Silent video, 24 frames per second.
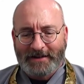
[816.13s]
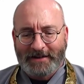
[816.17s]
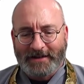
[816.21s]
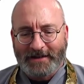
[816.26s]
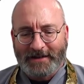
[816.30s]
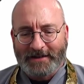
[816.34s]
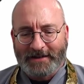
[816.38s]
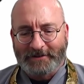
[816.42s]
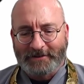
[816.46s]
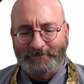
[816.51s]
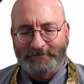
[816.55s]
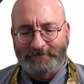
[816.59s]

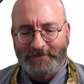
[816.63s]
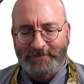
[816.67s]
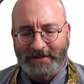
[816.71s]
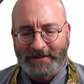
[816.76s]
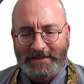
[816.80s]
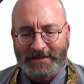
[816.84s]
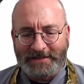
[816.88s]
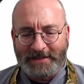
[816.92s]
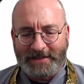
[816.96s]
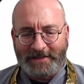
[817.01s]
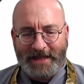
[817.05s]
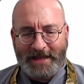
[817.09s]
At
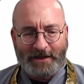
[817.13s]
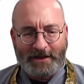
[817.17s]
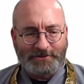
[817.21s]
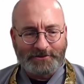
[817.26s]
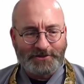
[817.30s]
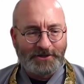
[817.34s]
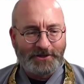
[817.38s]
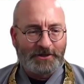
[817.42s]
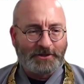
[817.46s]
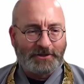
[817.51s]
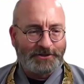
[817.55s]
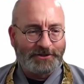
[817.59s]
least
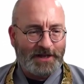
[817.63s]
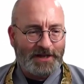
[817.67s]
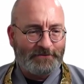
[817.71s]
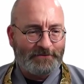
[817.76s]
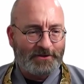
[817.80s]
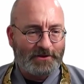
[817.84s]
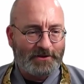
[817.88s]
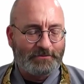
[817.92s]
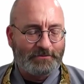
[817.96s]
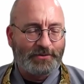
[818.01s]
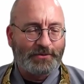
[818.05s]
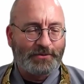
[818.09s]
1,000 years
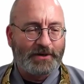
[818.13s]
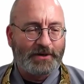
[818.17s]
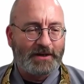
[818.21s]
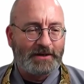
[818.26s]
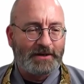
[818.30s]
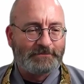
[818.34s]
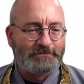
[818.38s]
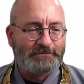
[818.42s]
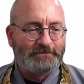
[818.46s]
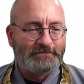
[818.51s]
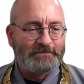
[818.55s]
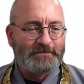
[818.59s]
after the Buddha.
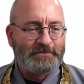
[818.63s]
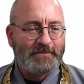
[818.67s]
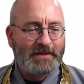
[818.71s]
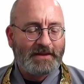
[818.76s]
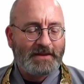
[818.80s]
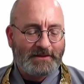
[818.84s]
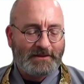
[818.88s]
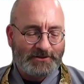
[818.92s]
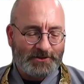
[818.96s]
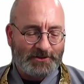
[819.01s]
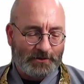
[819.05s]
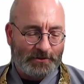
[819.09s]

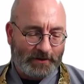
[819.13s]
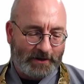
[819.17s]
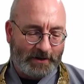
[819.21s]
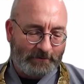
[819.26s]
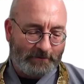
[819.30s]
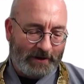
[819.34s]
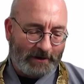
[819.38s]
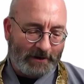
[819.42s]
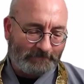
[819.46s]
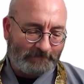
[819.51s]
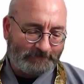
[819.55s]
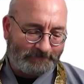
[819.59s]
So
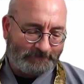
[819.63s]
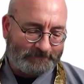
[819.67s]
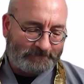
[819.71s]
anyway.